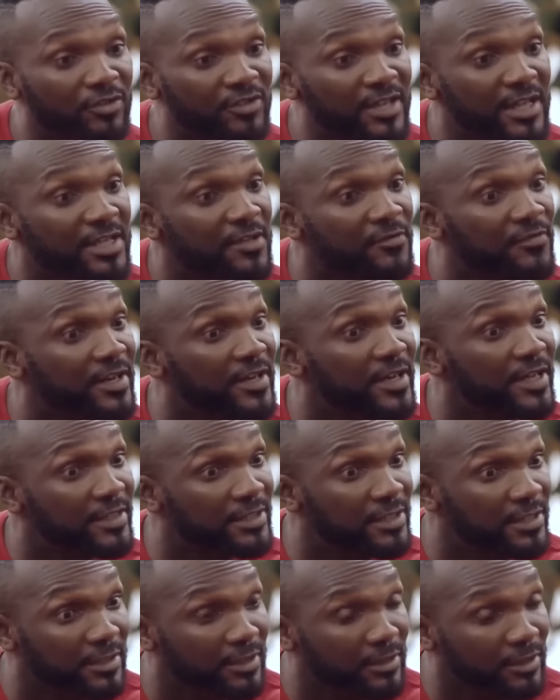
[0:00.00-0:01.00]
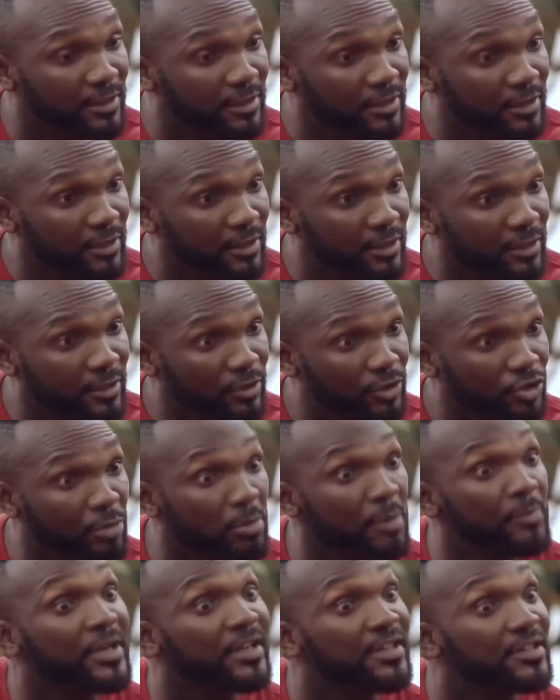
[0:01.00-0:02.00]
want to stay in the village
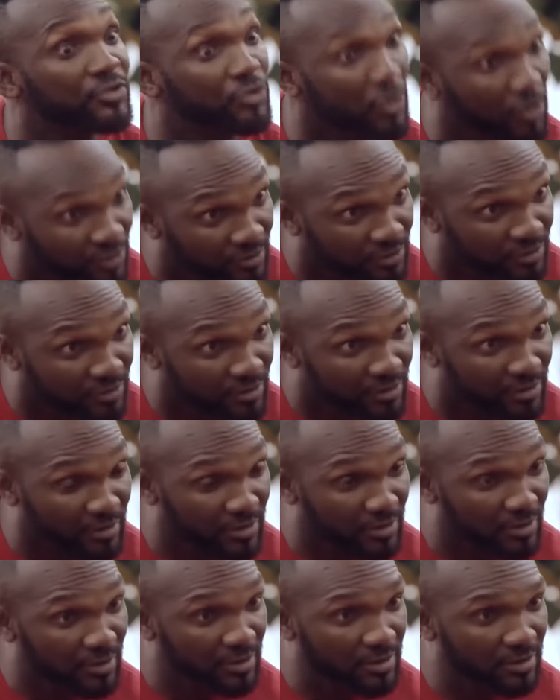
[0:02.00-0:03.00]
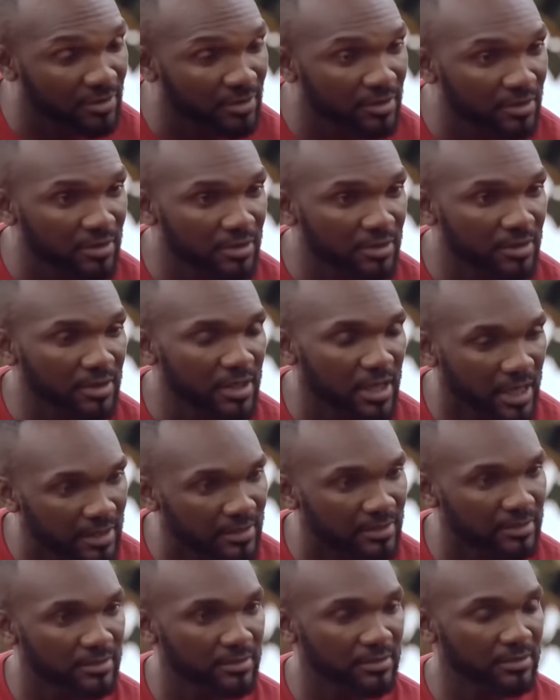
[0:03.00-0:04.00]
to be breaking stones?
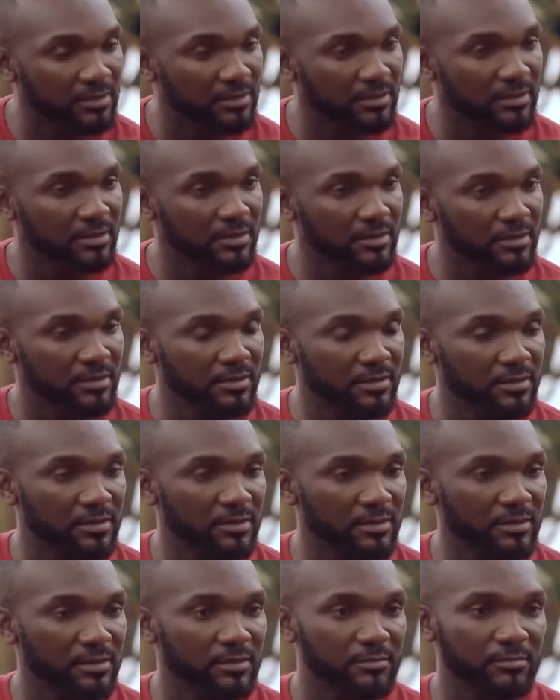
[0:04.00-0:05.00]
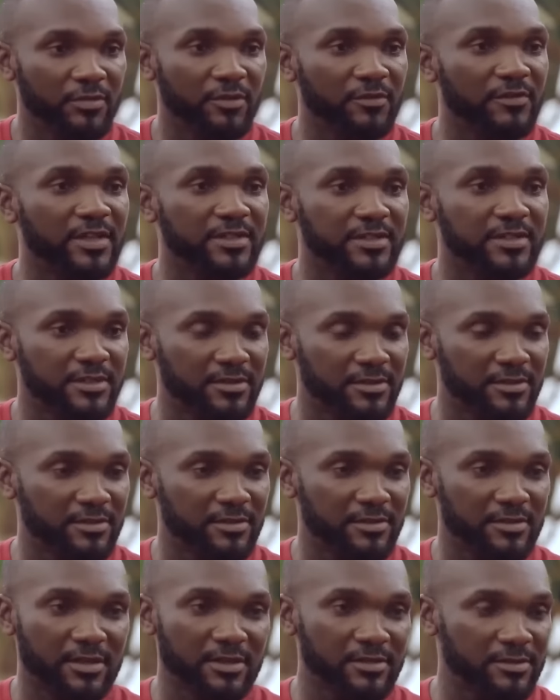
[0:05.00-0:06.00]
Hey. Poverty.
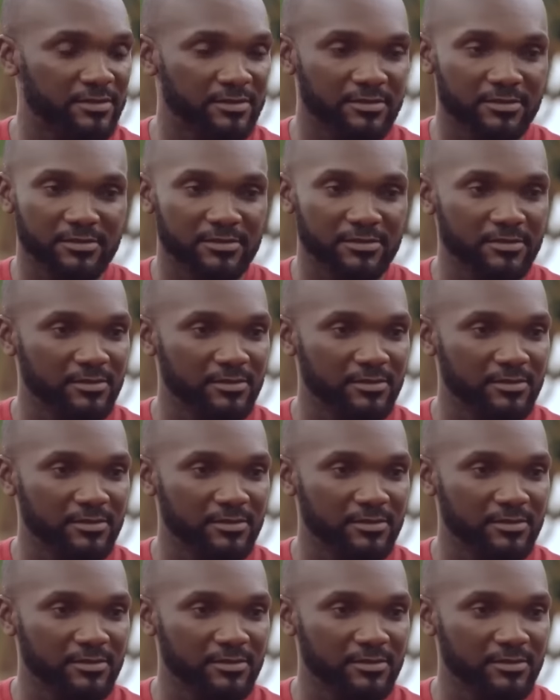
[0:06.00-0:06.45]
Hey.